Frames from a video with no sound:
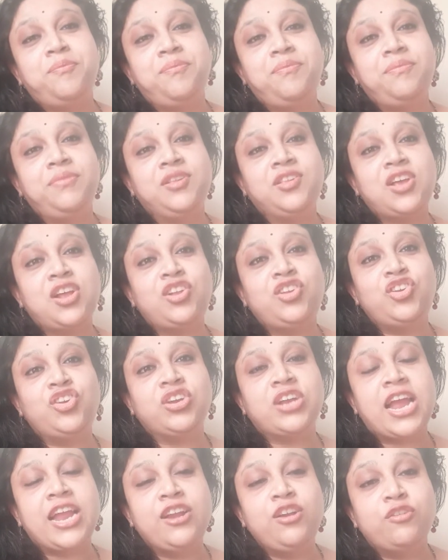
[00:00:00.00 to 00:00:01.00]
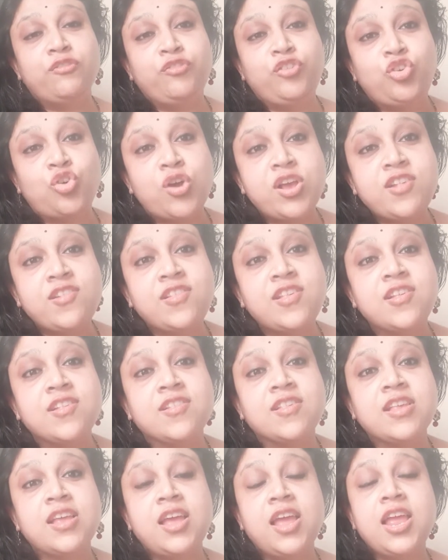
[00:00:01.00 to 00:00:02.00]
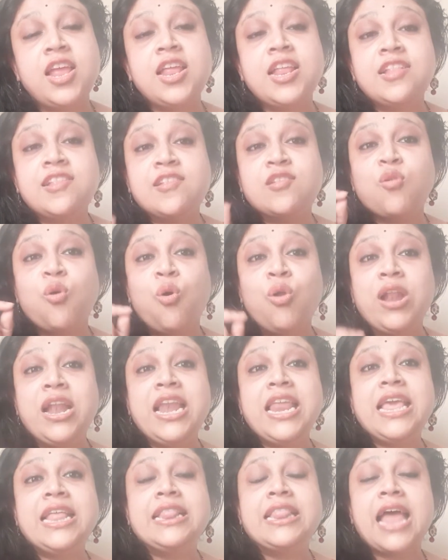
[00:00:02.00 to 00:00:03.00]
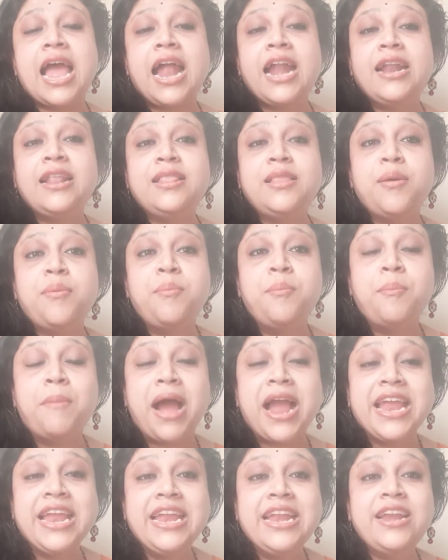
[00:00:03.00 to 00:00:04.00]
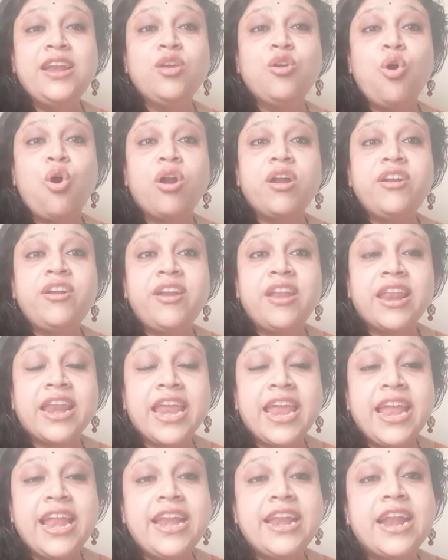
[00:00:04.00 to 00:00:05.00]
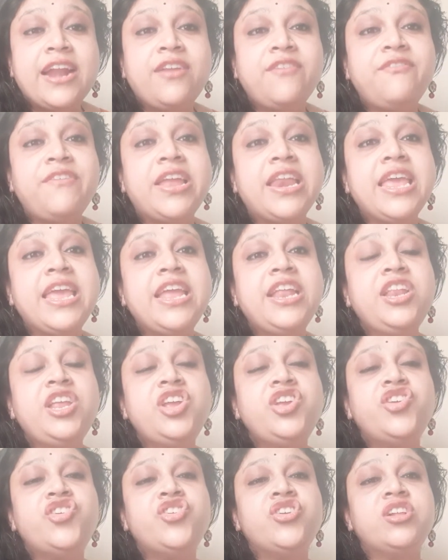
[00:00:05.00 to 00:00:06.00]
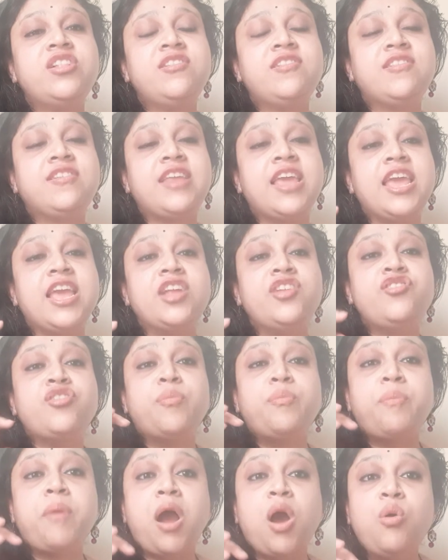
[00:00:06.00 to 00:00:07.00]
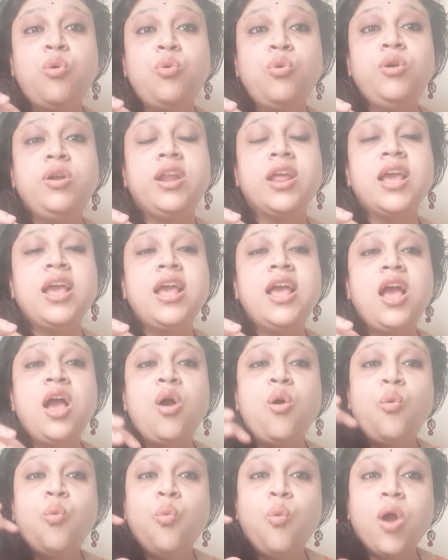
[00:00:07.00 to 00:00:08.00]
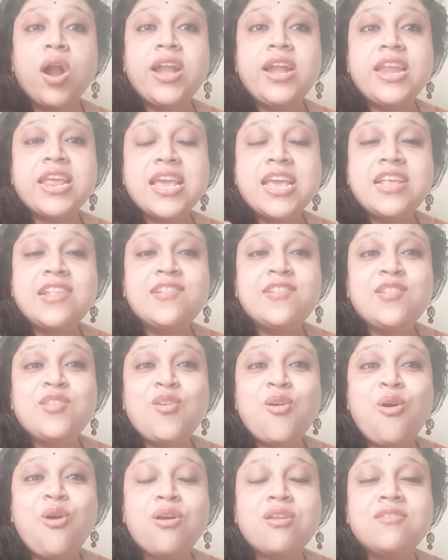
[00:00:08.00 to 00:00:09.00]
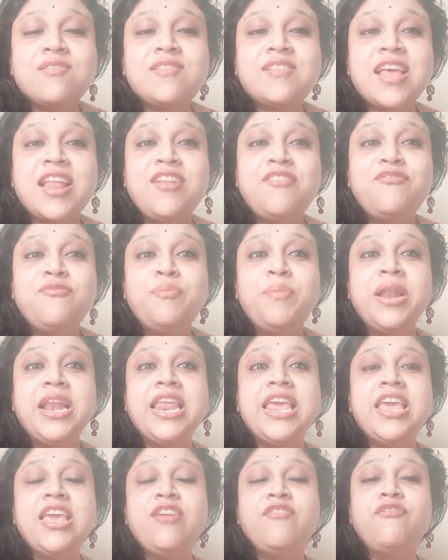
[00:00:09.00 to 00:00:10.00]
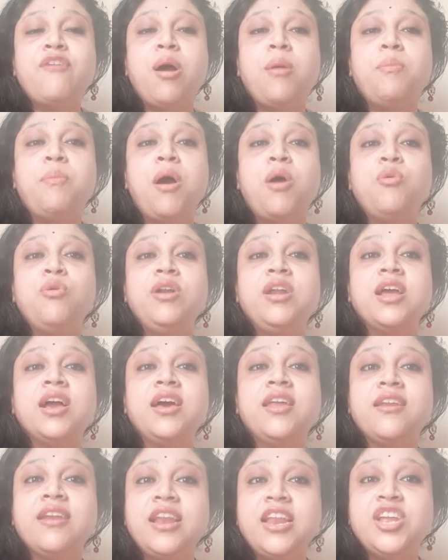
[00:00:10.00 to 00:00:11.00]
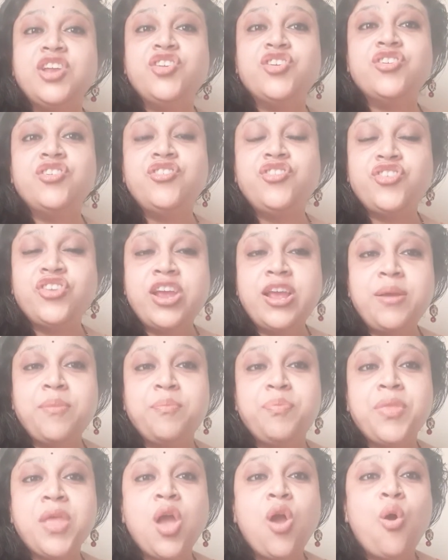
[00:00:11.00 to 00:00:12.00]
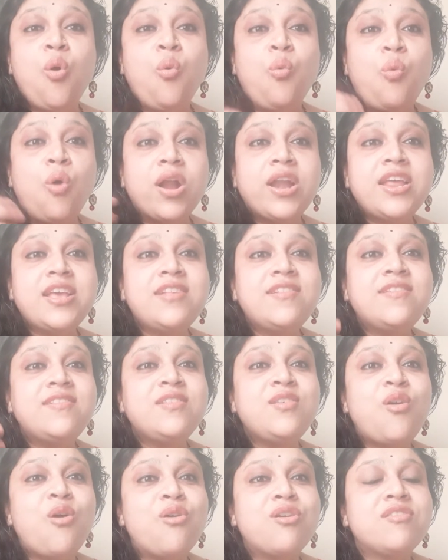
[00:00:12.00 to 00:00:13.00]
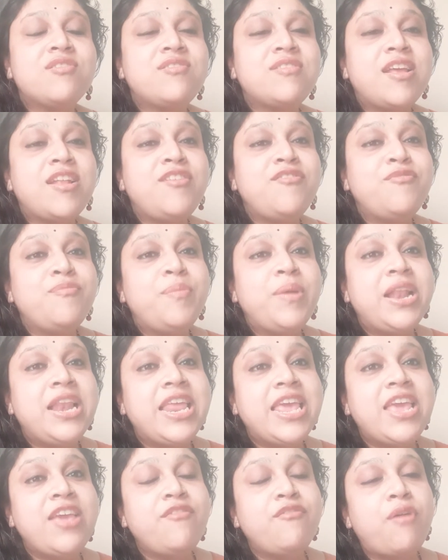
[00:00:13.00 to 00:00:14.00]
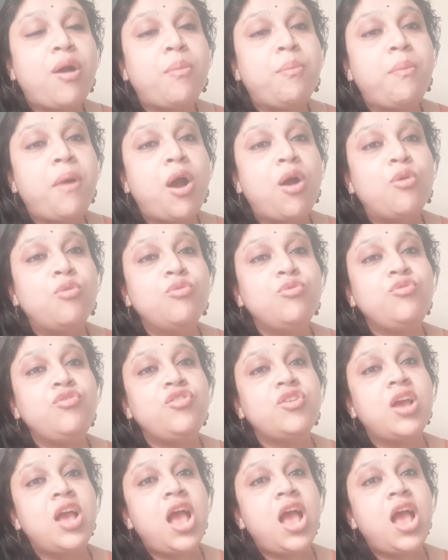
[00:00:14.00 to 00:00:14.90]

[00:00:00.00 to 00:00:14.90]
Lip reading: such kind of choices? It's only that the mind got trained at a very initial stage about what is your self-belief about a relationship, what is your self-belief about